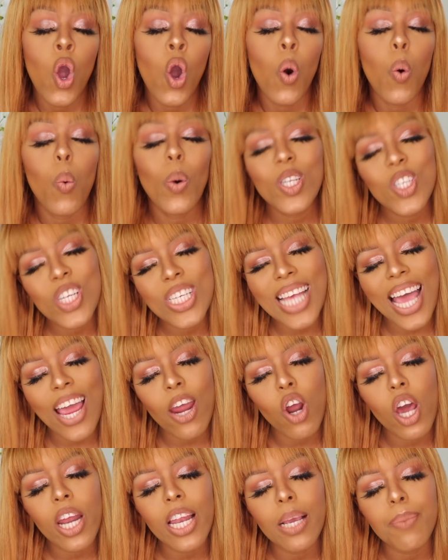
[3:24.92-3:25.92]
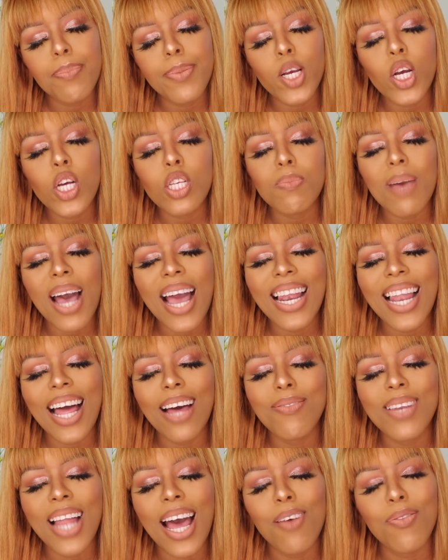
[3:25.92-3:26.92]
which is ironic because my
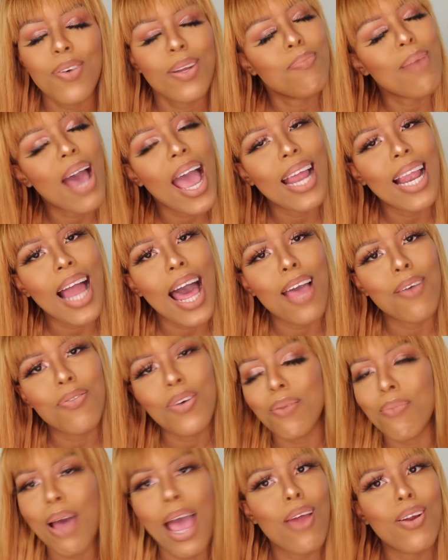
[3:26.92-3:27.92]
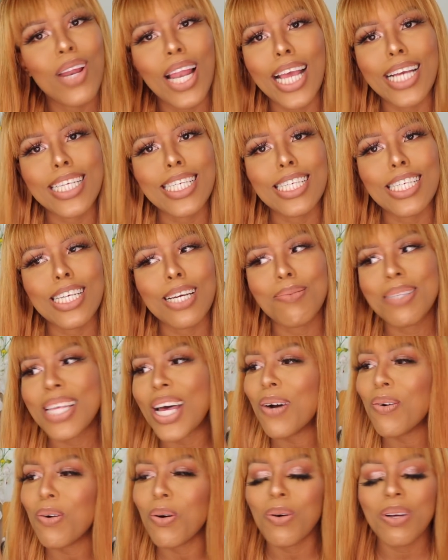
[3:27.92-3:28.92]
love life and my relationships
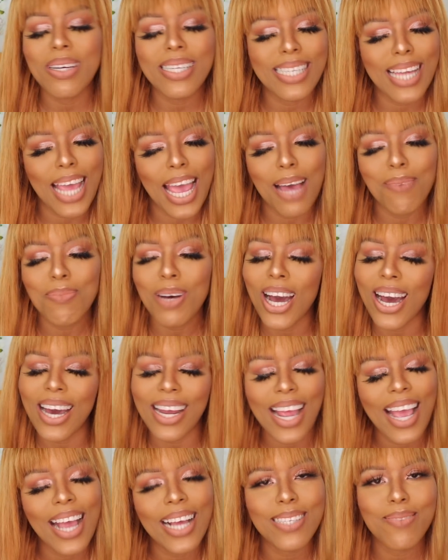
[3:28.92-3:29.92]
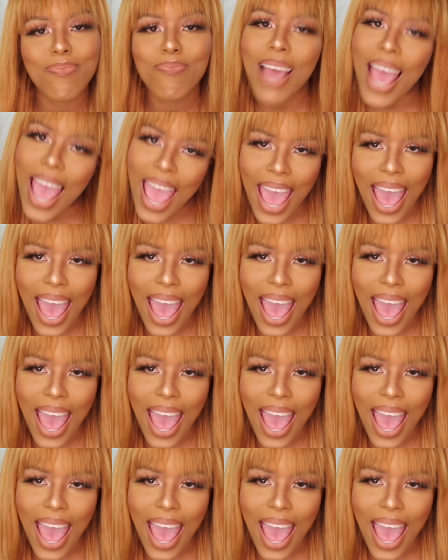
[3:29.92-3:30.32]
are all a damn hot ass mess.